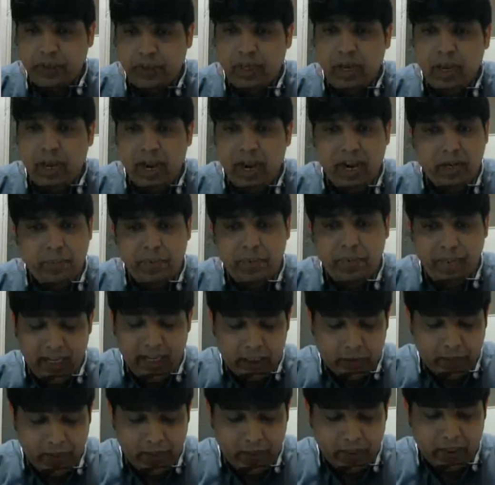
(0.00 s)
Shweta,
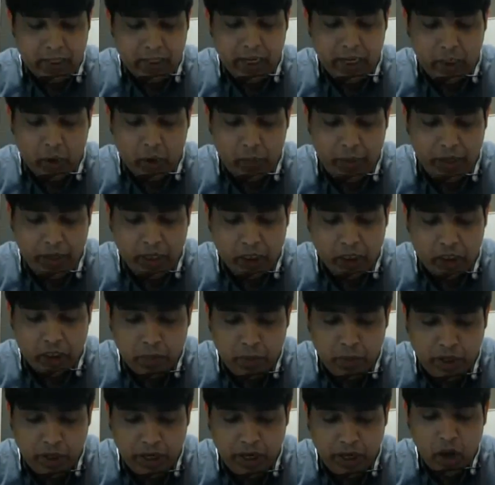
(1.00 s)
admin expense need to be
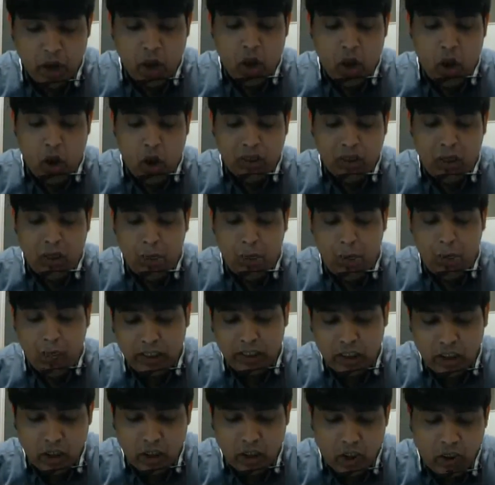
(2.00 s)
distributed on
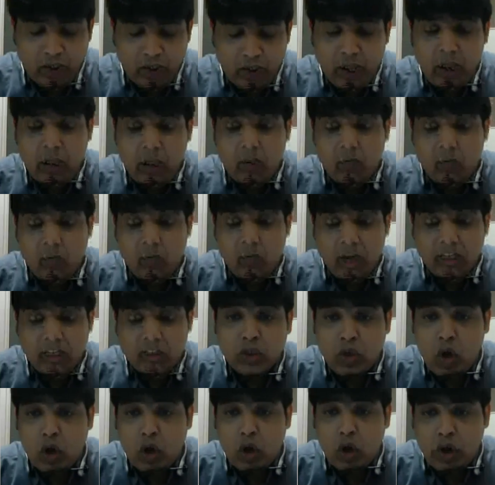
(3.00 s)
the basis of
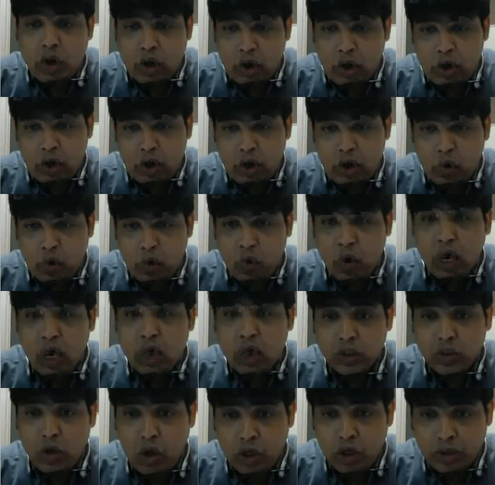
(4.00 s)
works cost.
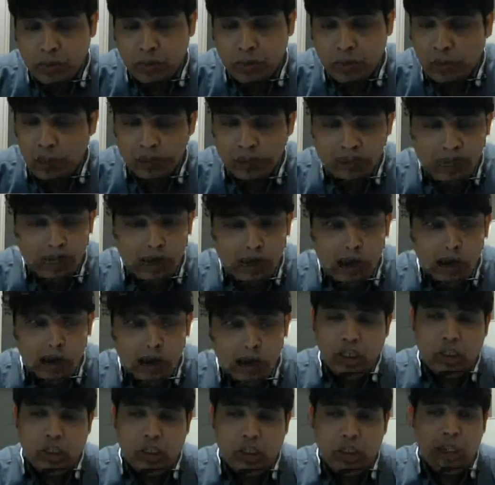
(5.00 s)
Works cost, because
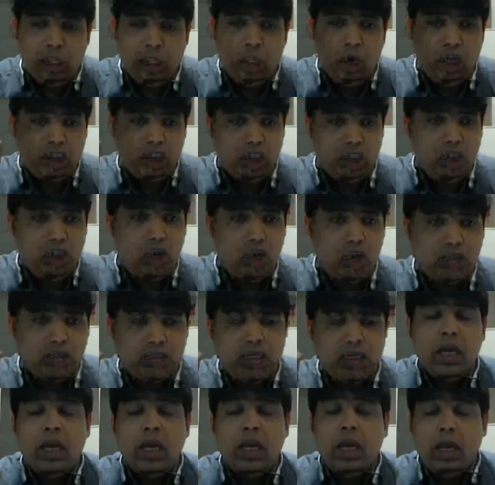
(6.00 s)
I can't distribute in production
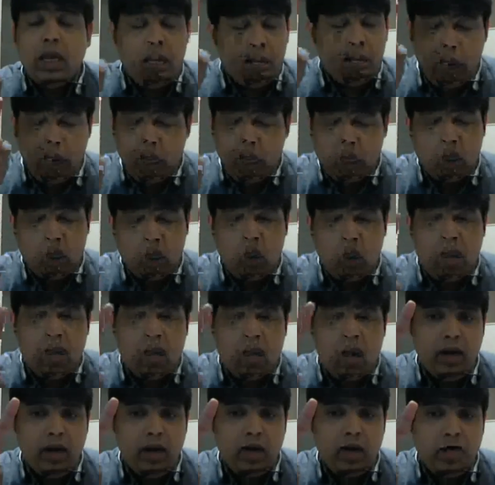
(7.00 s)
cost
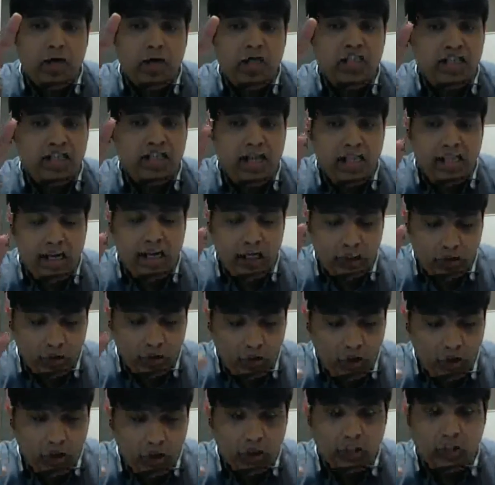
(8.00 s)
ratio, I can't distribute in sales
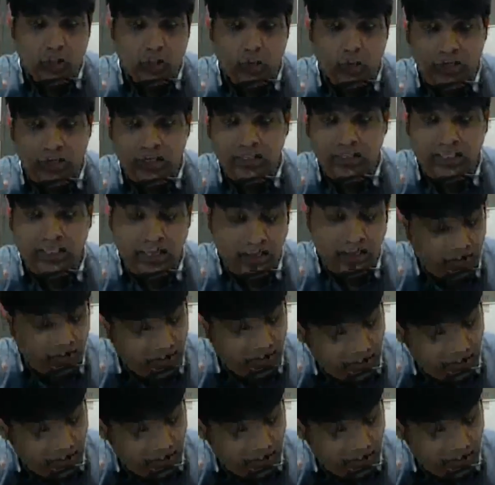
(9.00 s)
ratio. The only